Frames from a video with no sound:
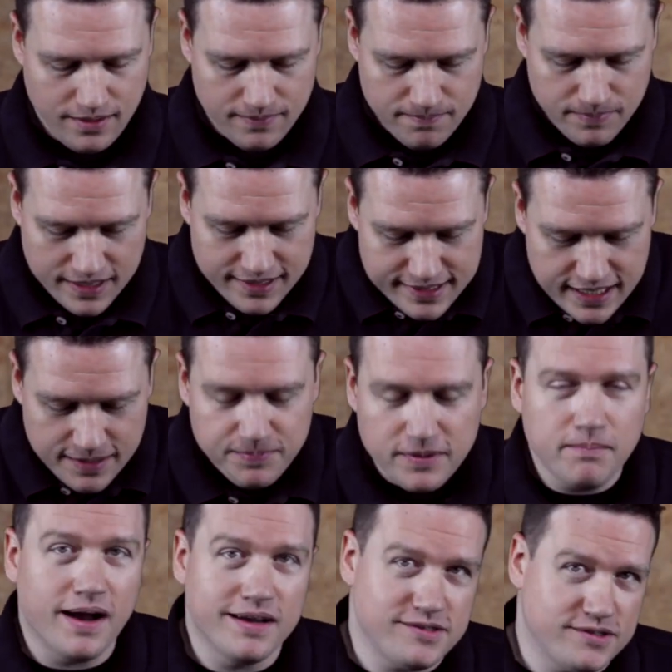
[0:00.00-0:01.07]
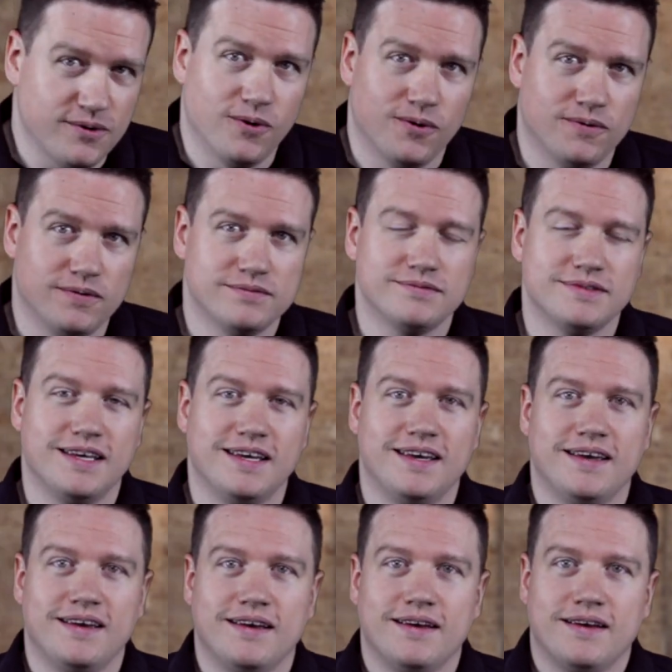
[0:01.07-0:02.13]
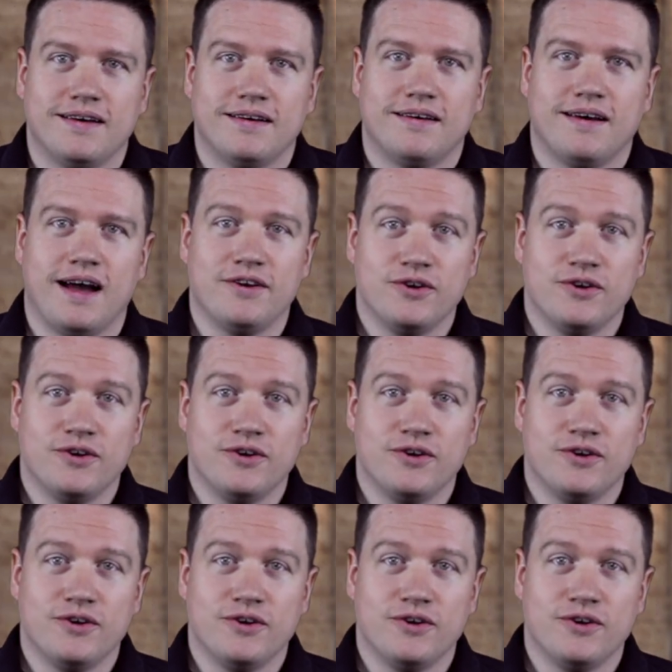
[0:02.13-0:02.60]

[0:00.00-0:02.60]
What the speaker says: But deep in my soul, I